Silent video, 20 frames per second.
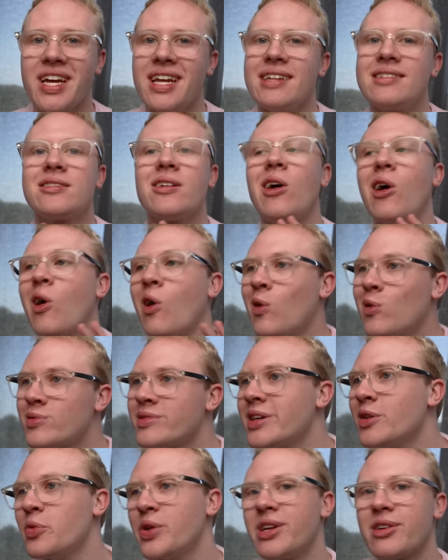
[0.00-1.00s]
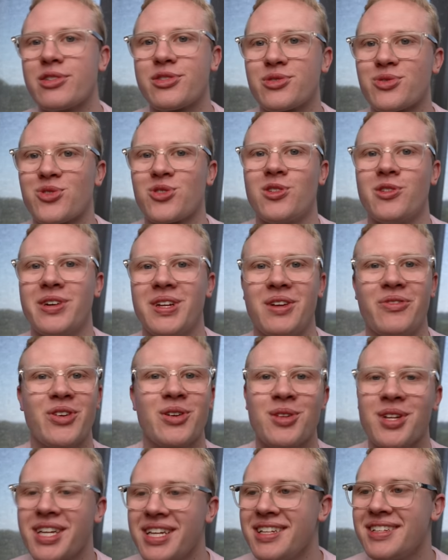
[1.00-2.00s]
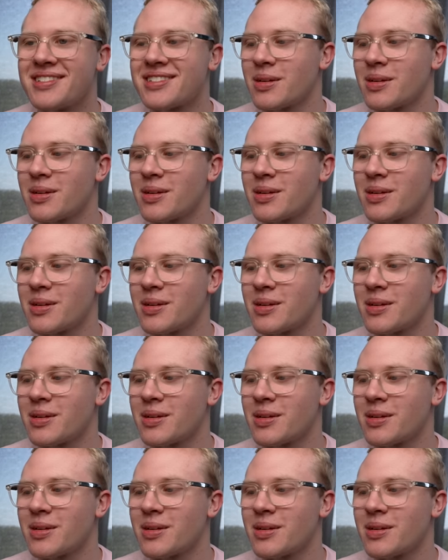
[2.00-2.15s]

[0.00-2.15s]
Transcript: And it's only when you're scrolling. If you're looking at